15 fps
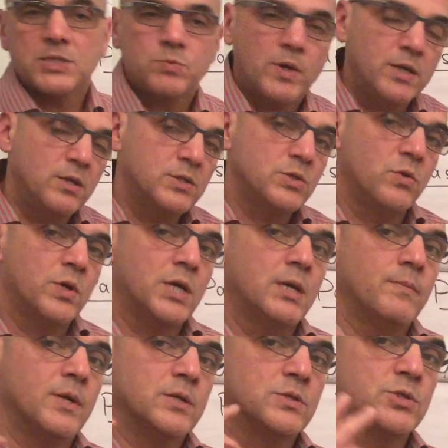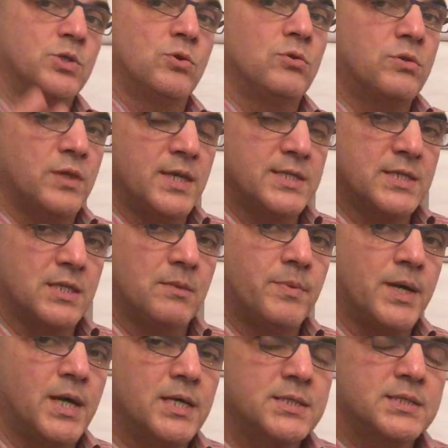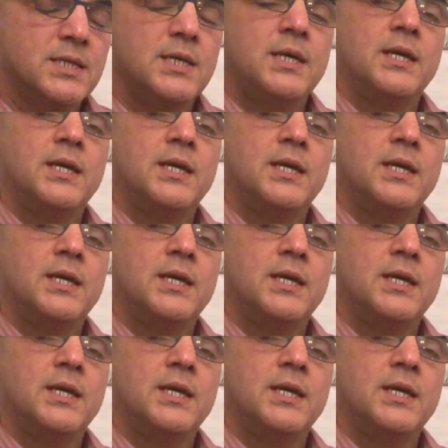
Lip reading: it's when you're talking about two things in the past.